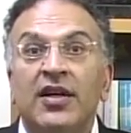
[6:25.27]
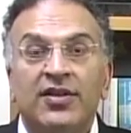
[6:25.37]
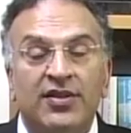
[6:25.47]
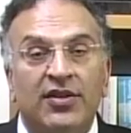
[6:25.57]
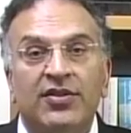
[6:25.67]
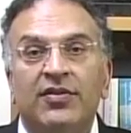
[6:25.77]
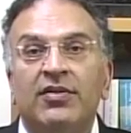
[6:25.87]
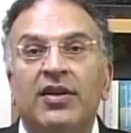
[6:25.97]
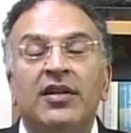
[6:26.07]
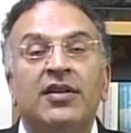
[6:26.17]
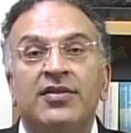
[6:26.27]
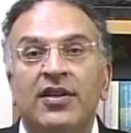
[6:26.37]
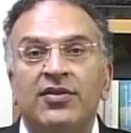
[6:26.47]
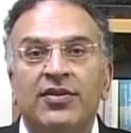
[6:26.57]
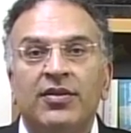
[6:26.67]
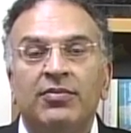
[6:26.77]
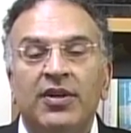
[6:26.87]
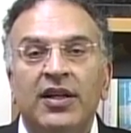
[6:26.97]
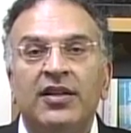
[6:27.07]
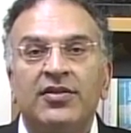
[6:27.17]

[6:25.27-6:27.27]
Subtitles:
cells of the retina, cells of the brain,